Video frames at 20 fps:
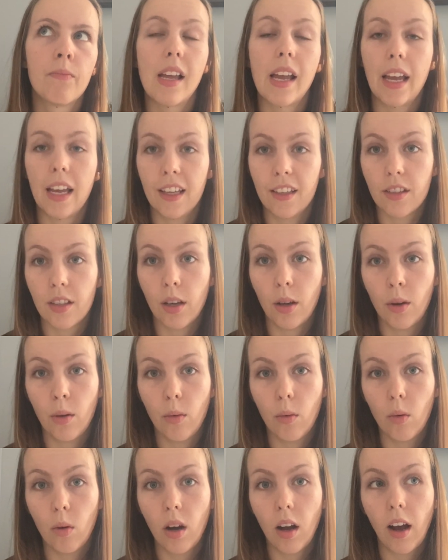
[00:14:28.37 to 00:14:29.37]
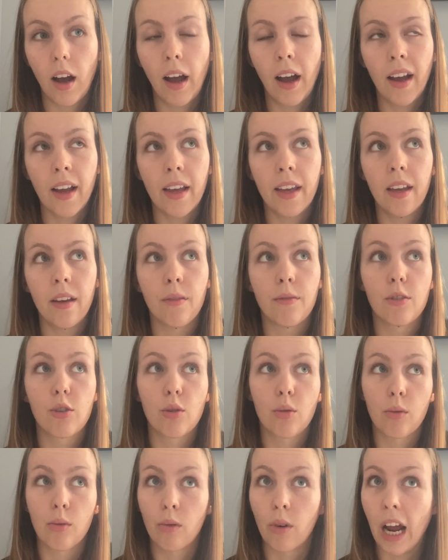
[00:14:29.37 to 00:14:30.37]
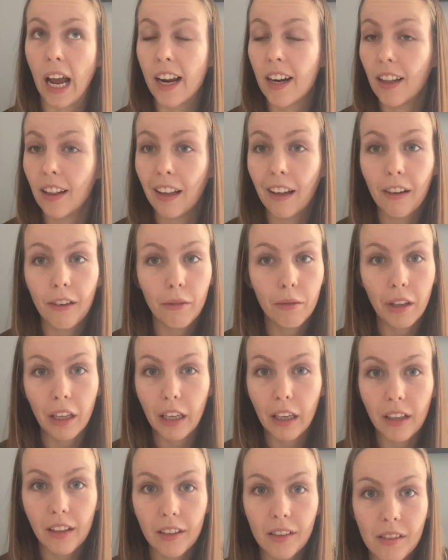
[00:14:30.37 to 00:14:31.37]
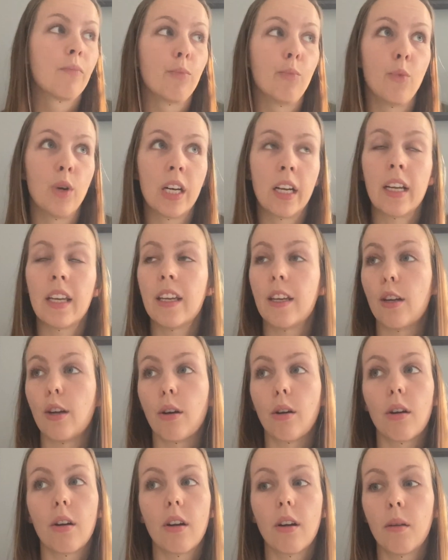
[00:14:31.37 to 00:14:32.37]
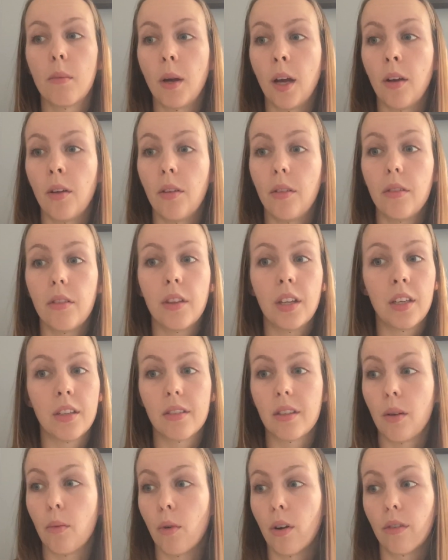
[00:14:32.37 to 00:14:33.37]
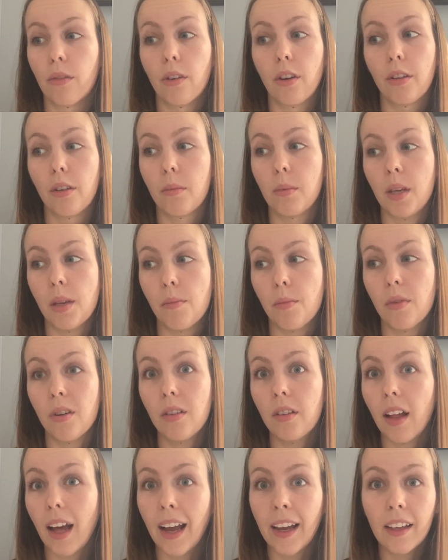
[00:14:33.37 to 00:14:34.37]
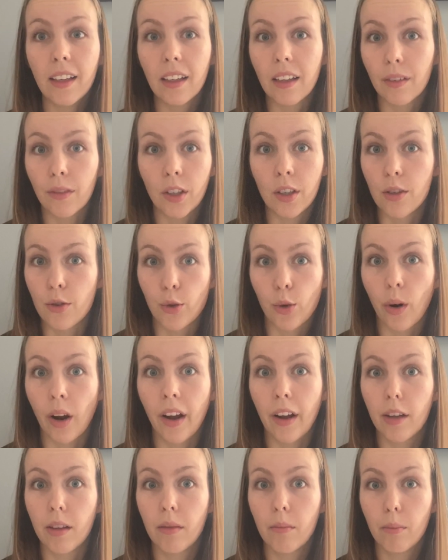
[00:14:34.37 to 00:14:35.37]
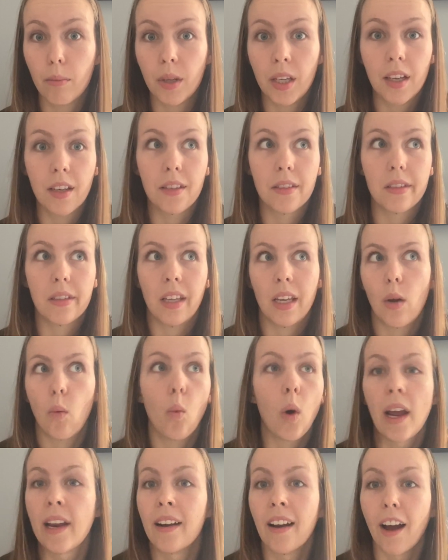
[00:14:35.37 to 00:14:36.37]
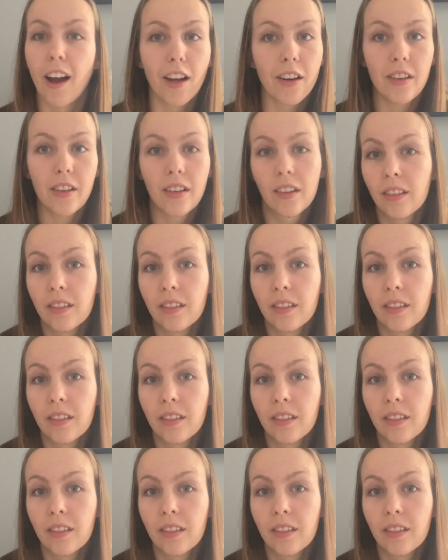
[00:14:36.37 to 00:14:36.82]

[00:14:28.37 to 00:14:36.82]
And so I have tried a lot of things. When I hear about things that work for other people, I give it a try, because like, why not?